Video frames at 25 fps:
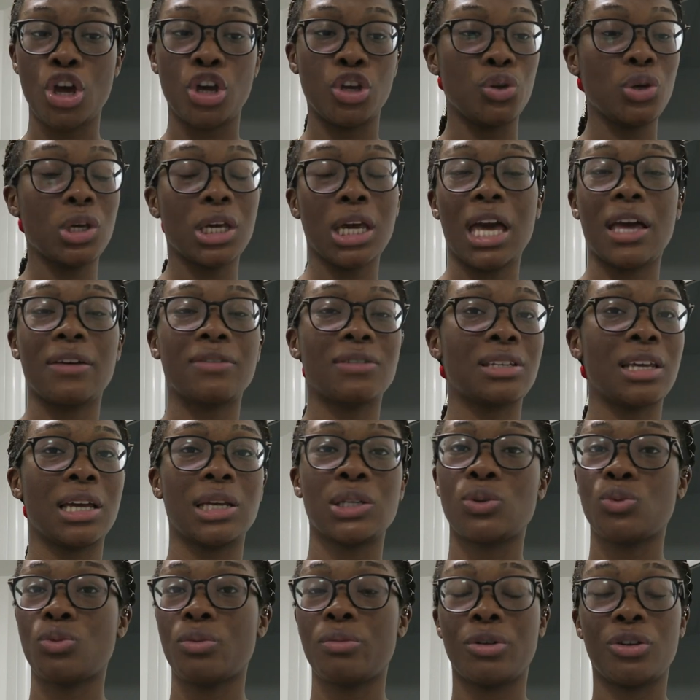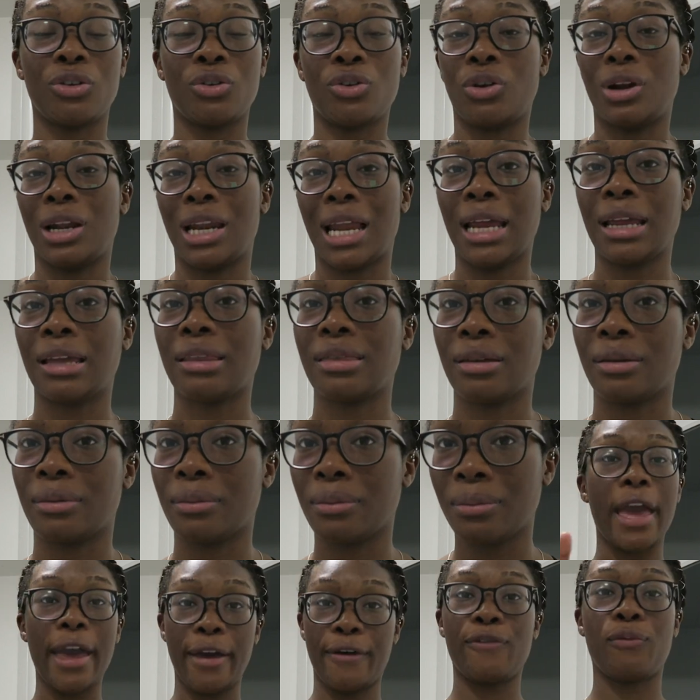You can have sex with women and not like
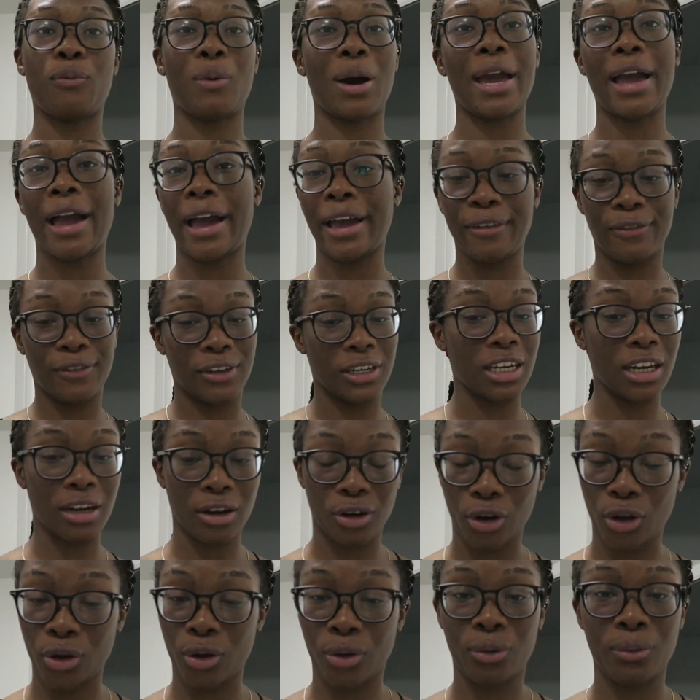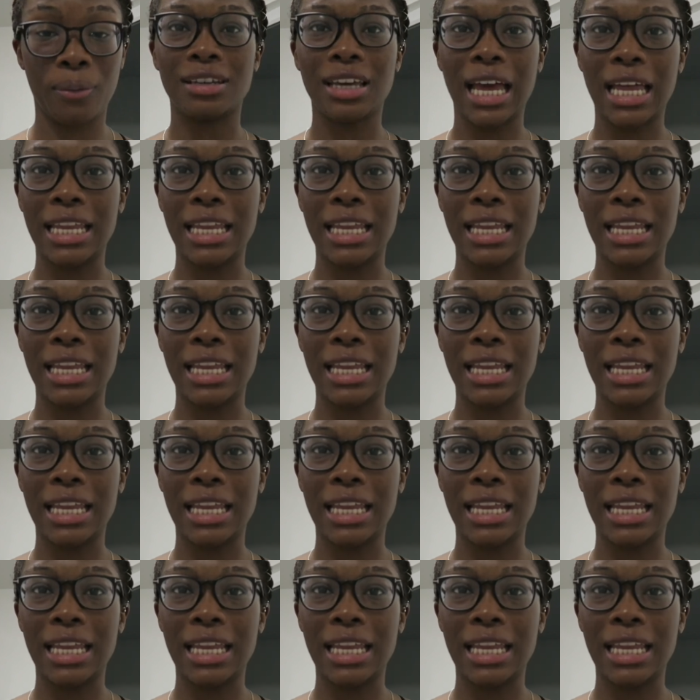them, FYI if you didn't know.